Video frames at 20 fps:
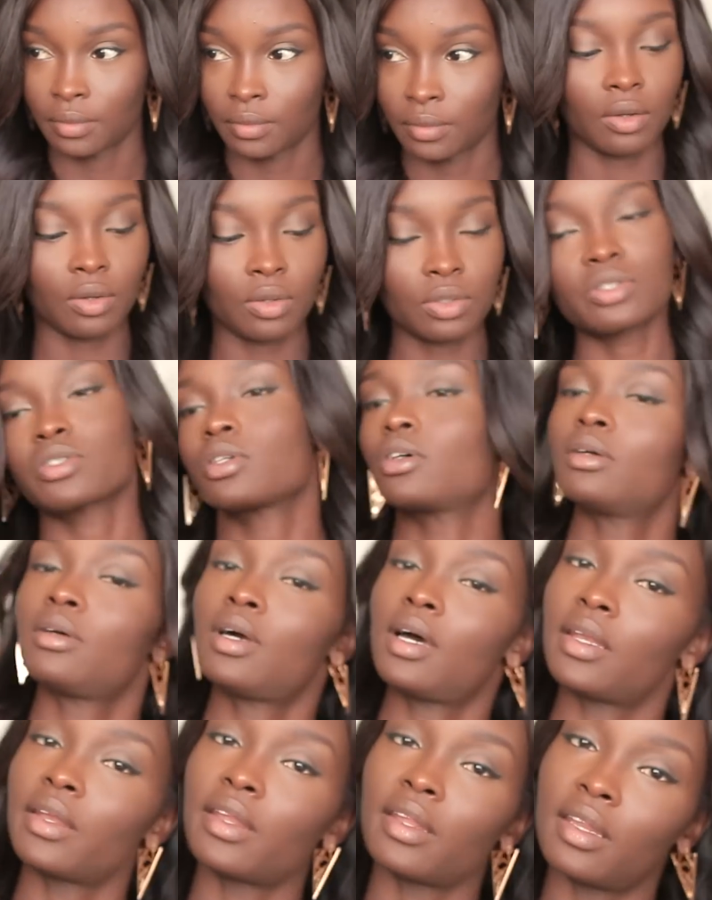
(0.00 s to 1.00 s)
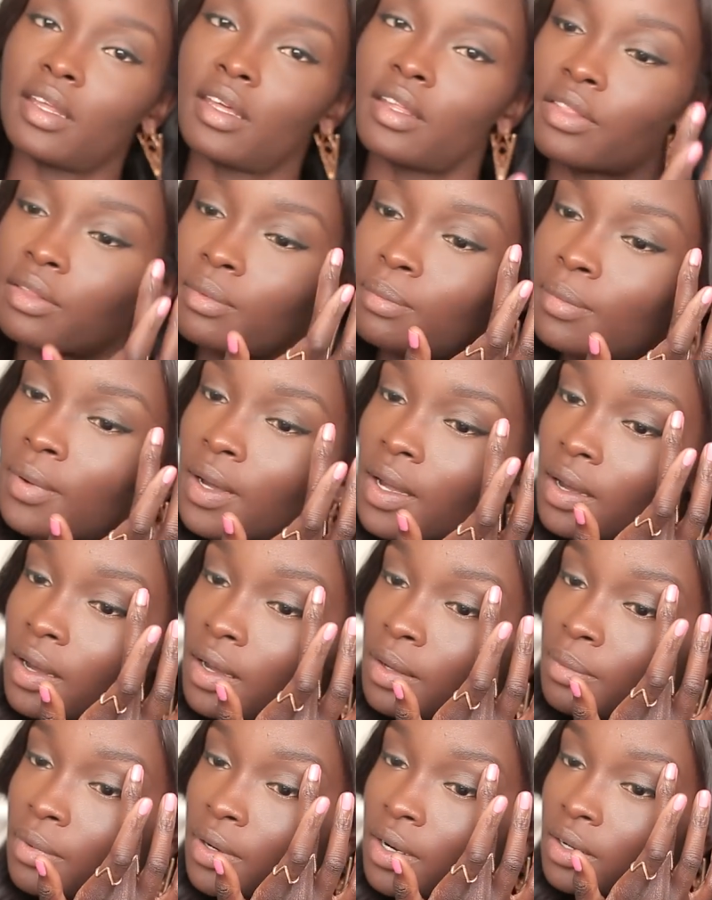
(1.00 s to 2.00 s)
And also underneath my
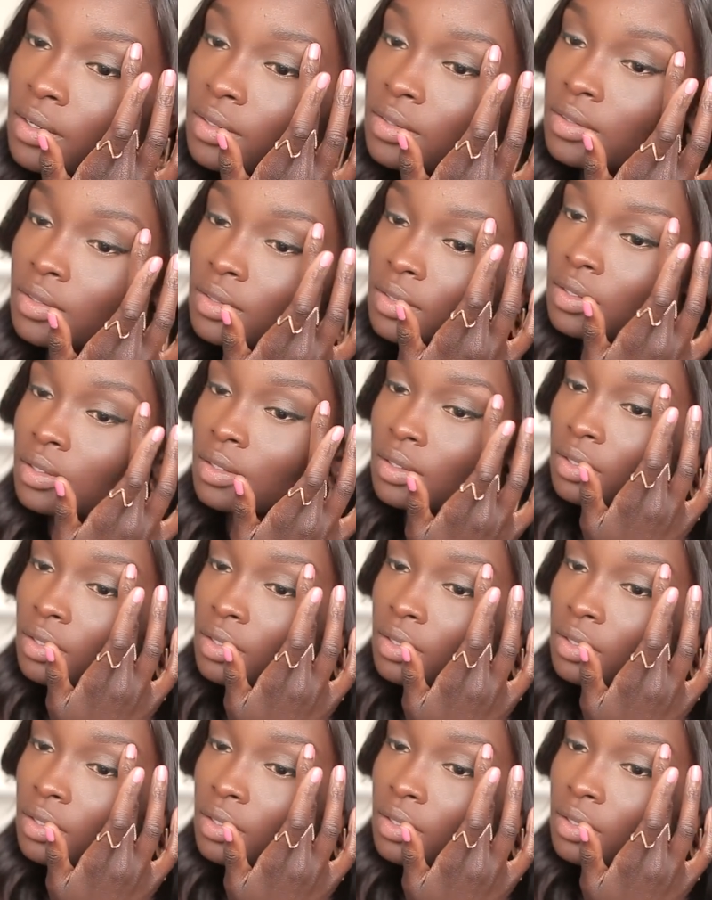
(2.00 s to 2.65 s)
eyebrows.